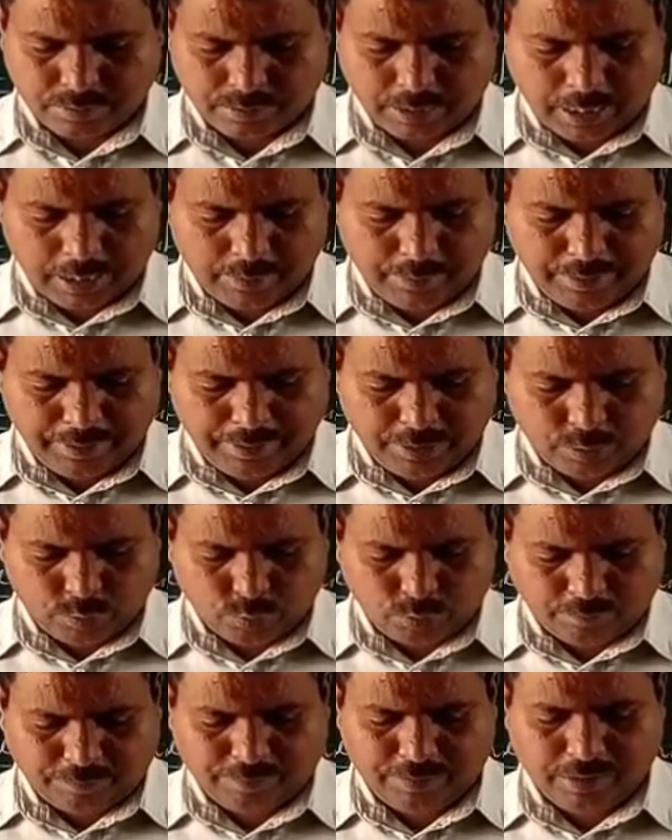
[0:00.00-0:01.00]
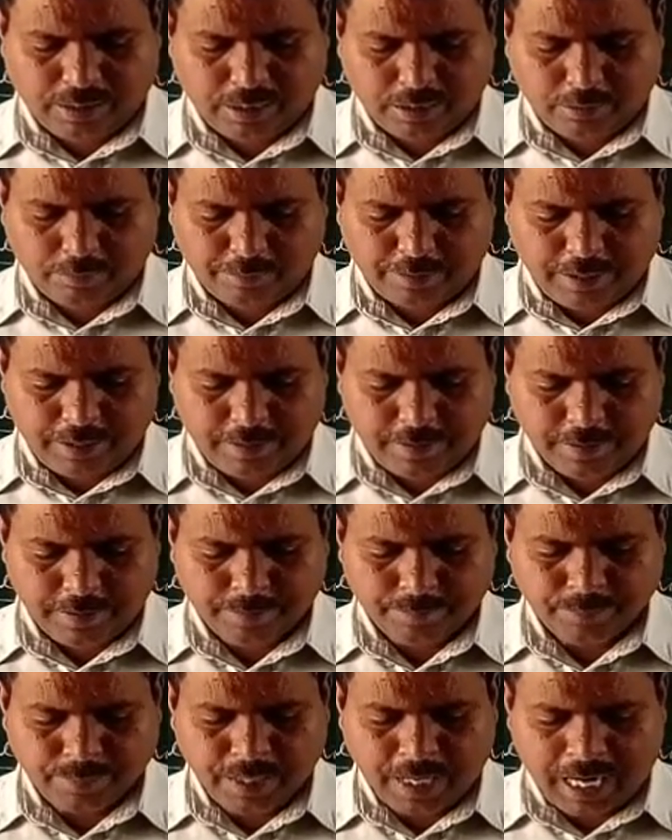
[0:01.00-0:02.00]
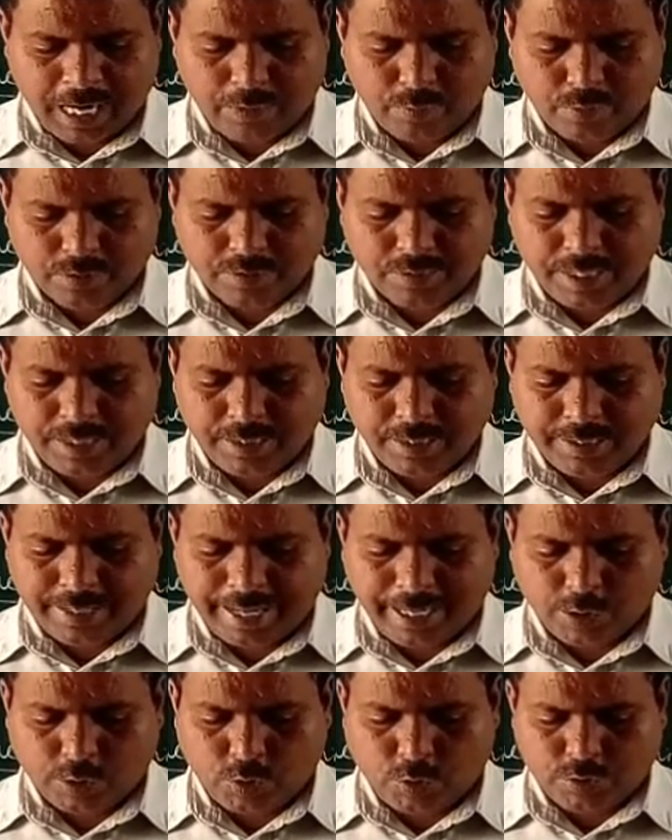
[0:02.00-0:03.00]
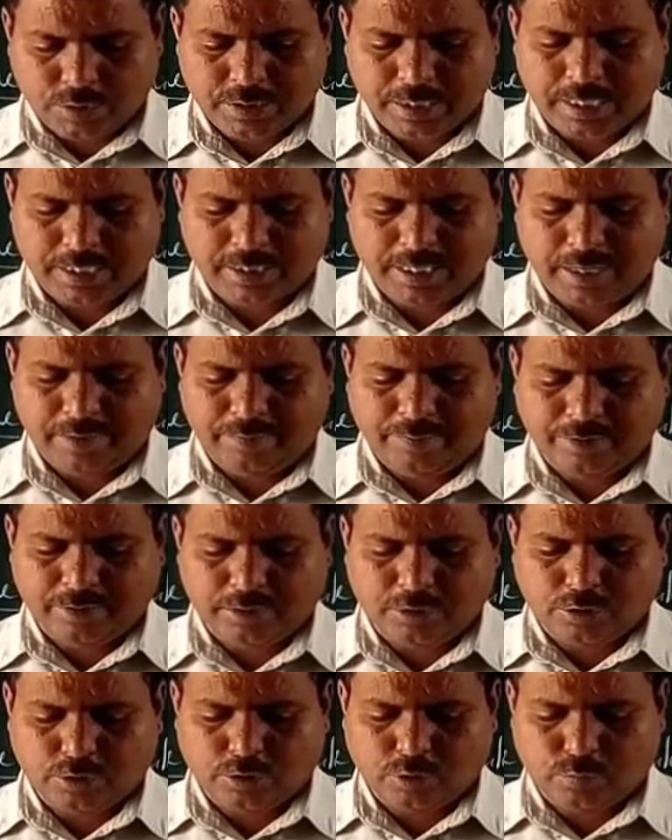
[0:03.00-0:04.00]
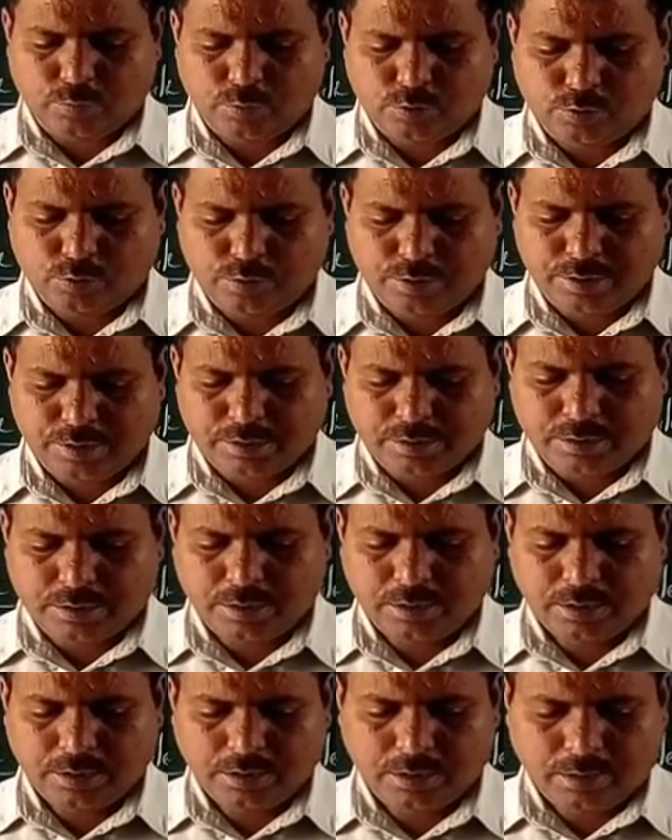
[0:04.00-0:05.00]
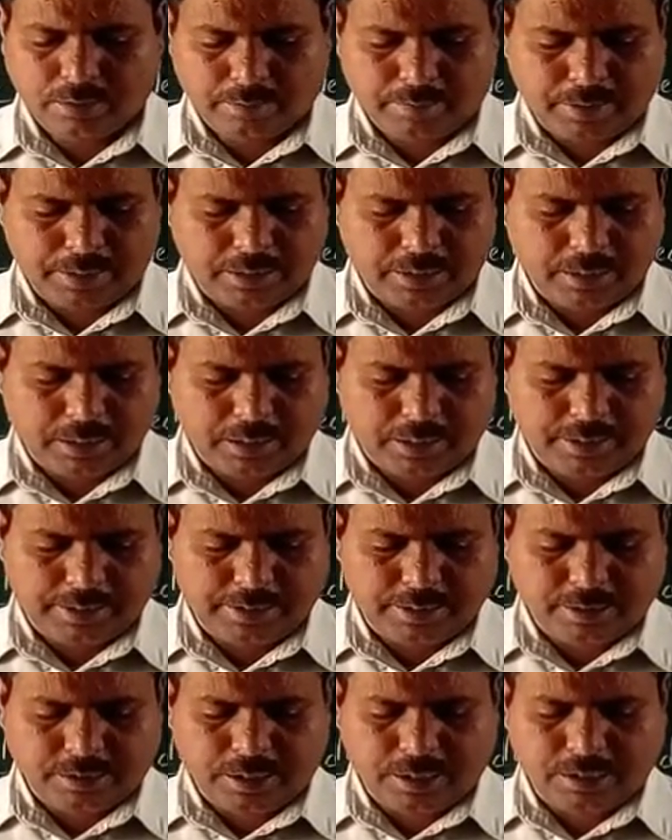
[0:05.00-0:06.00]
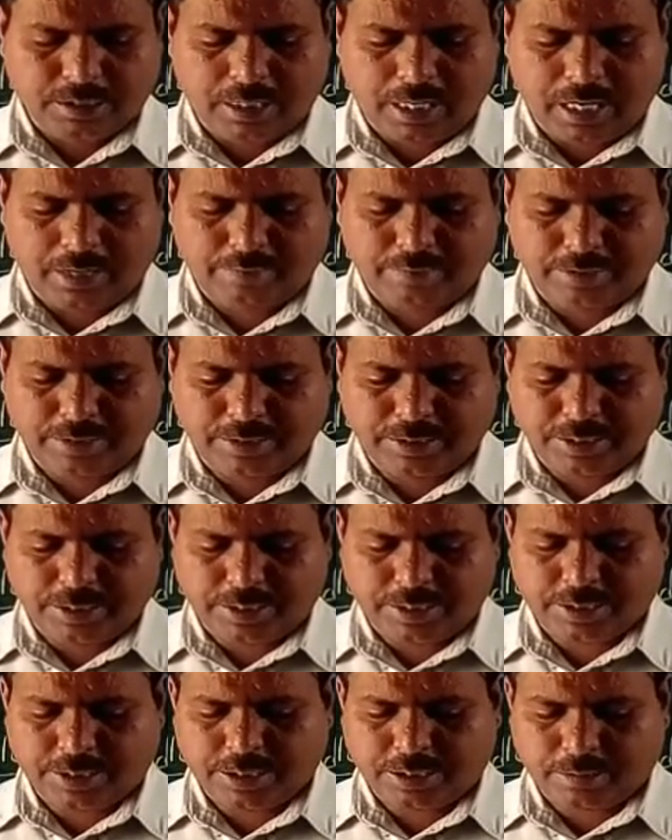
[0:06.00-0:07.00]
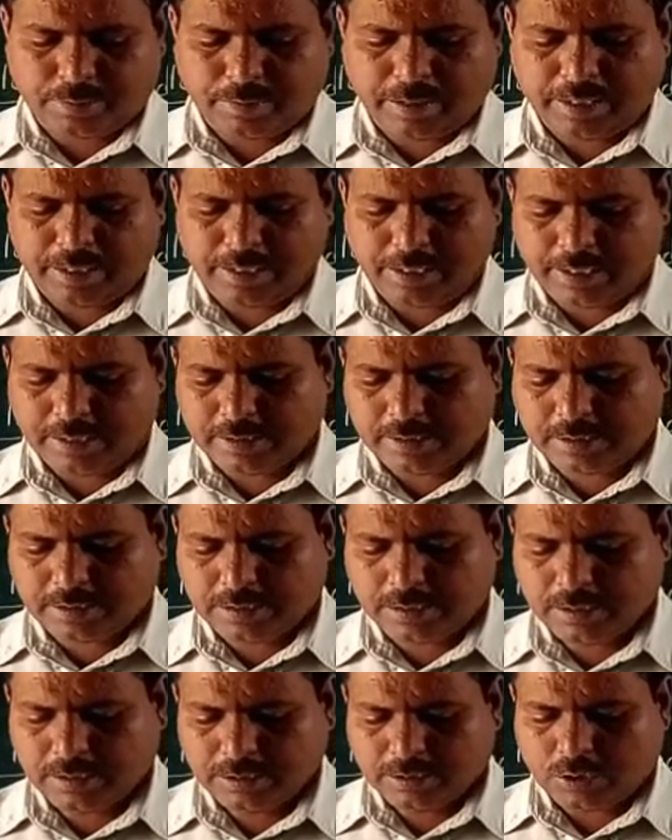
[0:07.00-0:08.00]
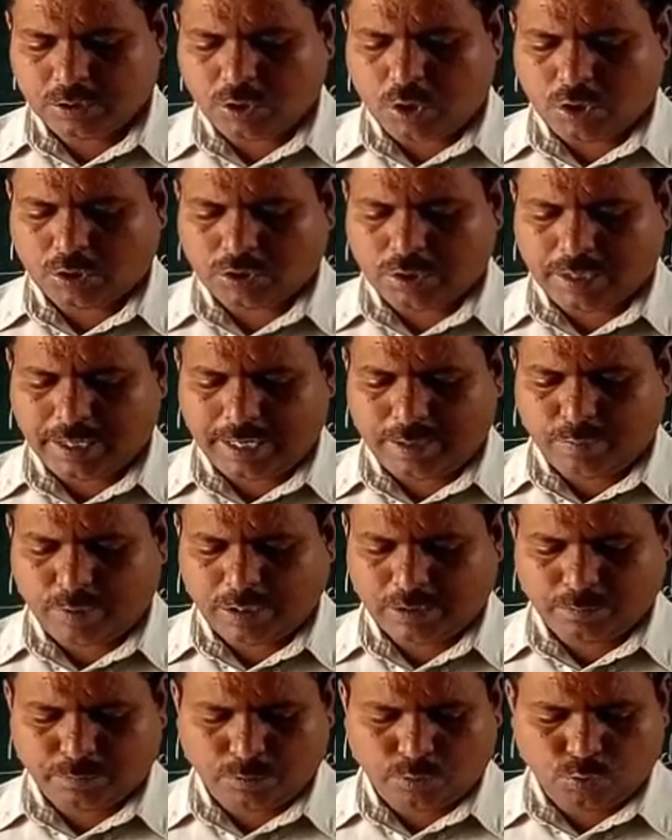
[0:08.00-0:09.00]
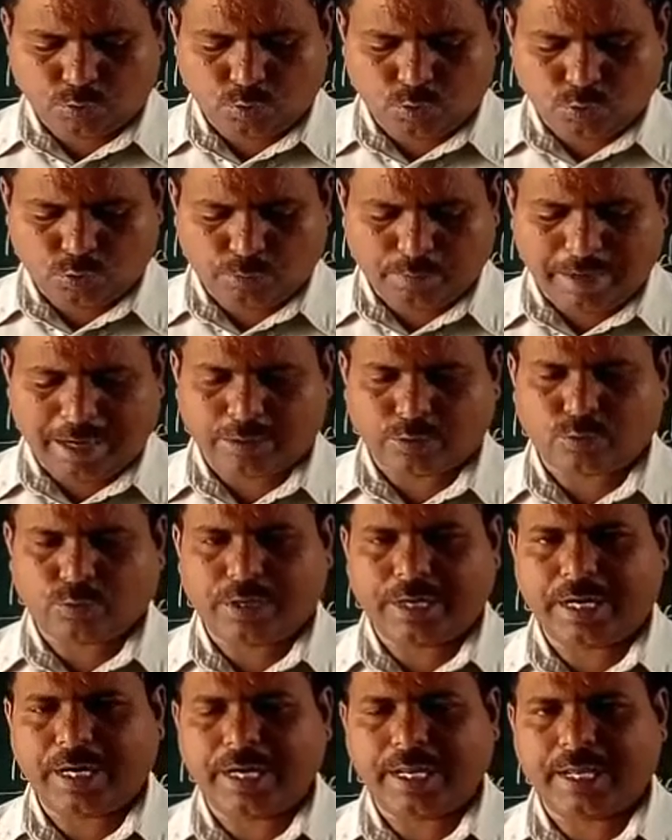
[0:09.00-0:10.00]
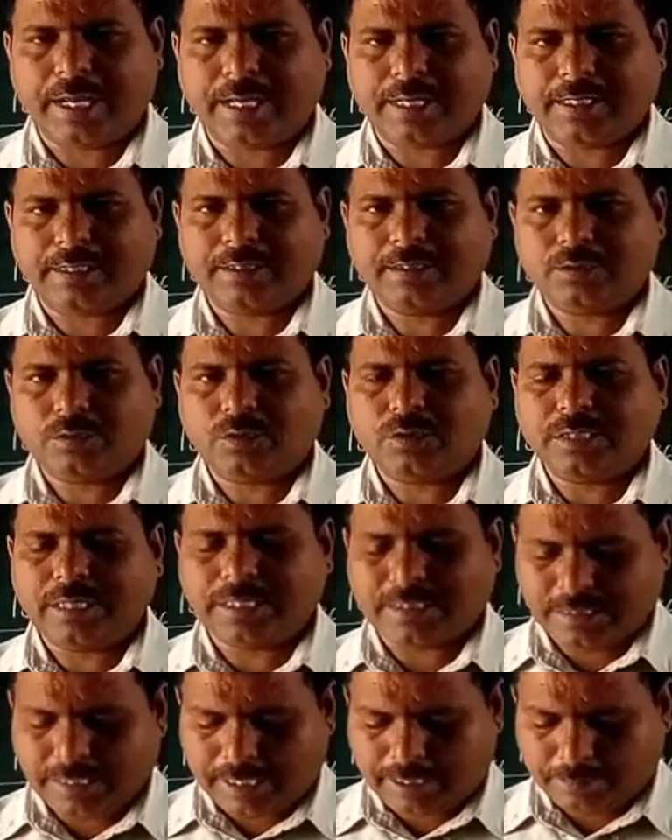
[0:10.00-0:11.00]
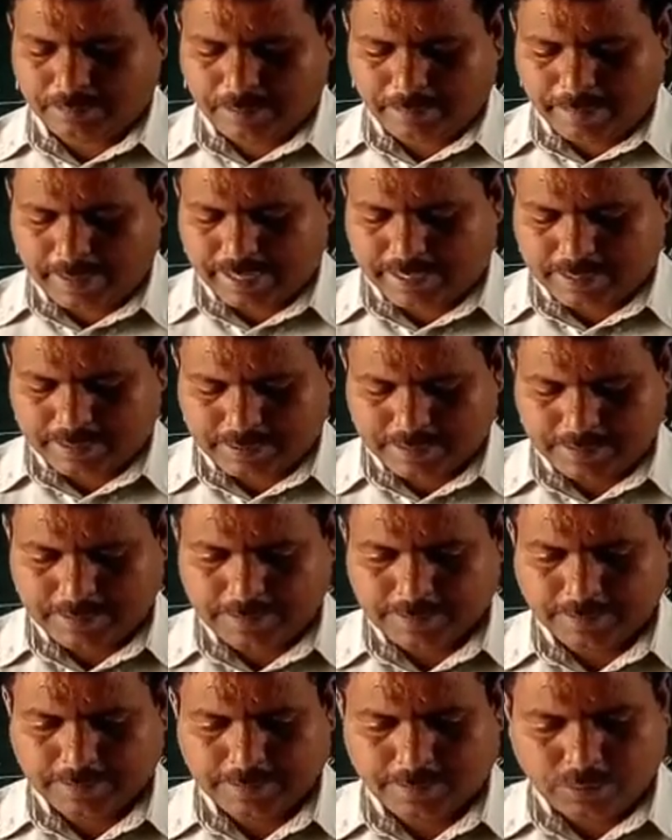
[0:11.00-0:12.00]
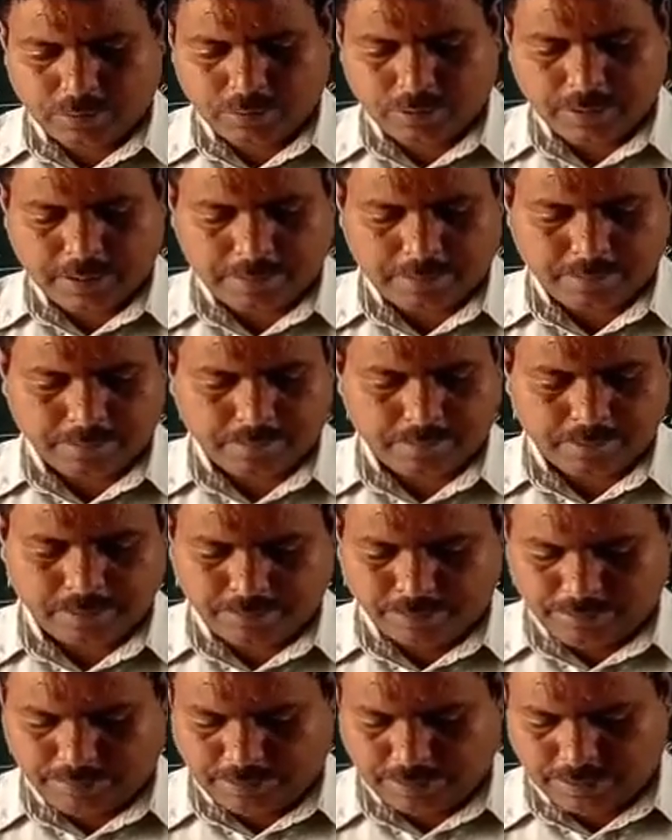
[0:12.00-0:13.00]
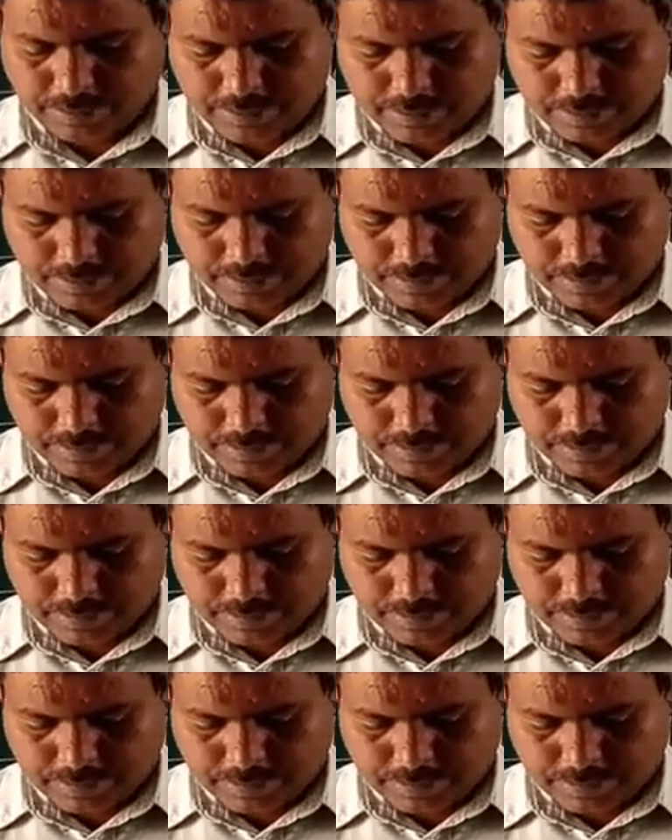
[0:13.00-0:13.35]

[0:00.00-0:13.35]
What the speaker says: Admitted to the Philadelphia. I was then diagnosed as having the tuberculosis, but the disease haven't yet reached my lungs. The doctor advised me to go back to India, so they sent me back. Okay, finished.